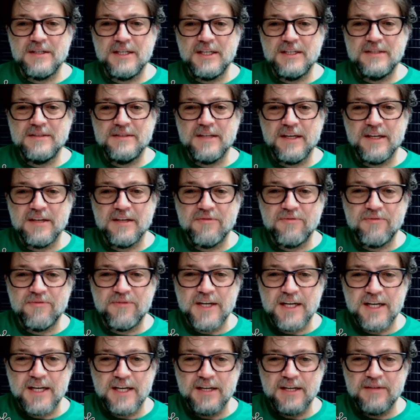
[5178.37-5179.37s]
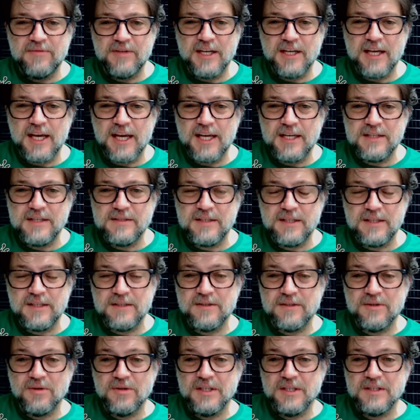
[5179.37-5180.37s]
Intake 5 and 18
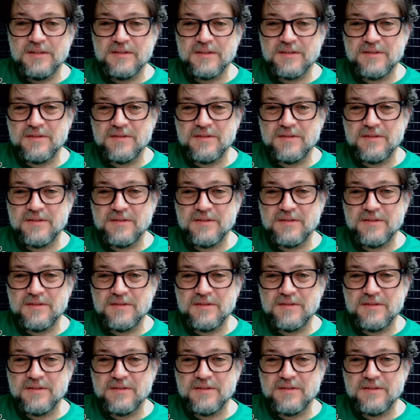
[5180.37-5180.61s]
degrees,